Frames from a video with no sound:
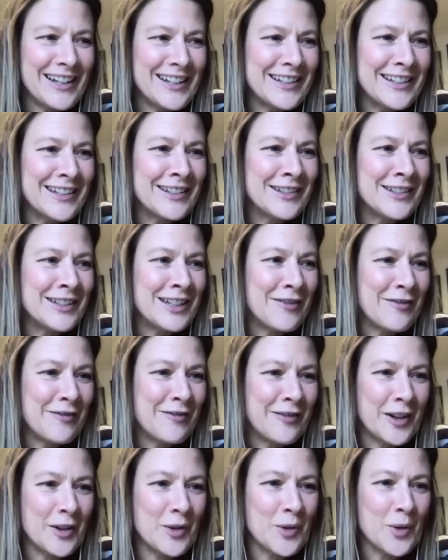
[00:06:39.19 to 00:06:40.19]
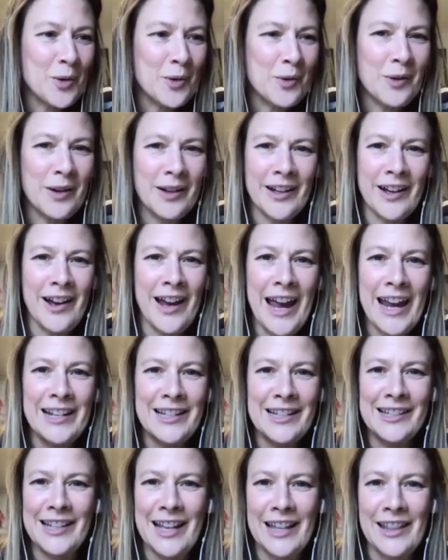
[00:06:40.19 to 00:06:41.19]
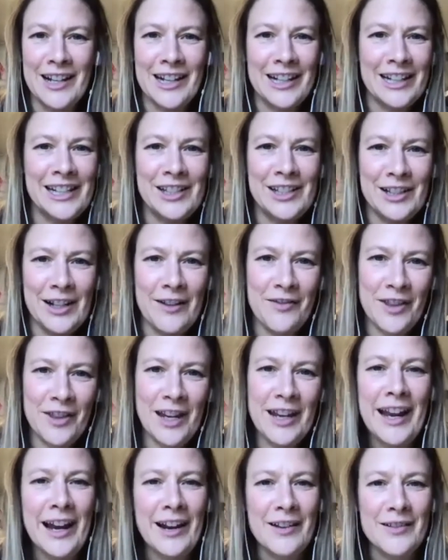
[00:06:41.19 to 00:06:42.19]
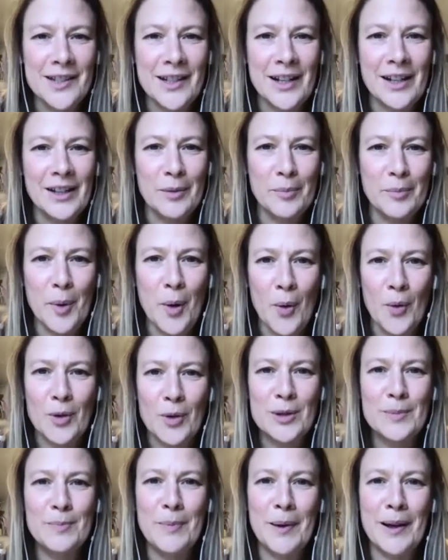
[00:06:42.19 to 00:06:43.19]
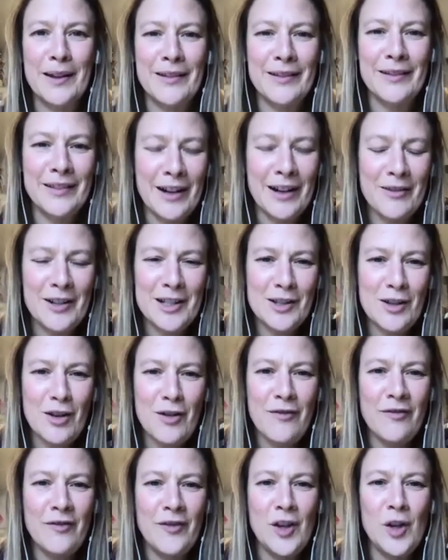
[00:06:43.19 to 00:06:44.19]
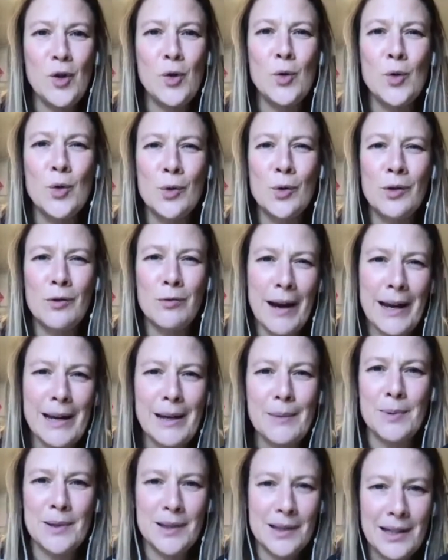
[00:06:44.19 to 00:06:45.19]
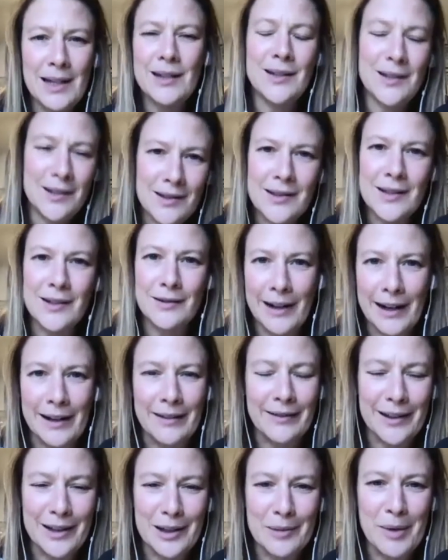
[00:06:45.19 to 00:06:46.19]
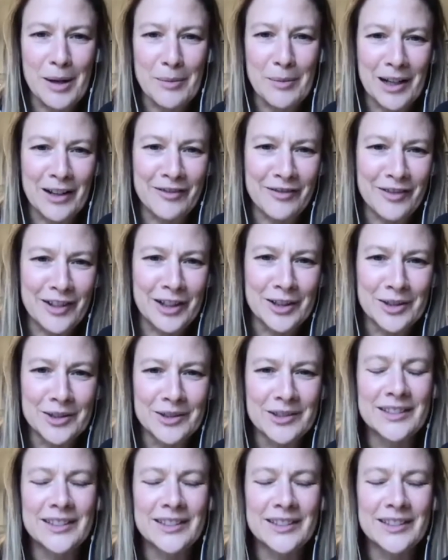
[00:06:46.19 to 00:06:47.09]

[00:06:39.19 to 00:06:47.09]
different, or I hate to say the cliche of think outside the box, but there are so few great positions around at the moment, it feels.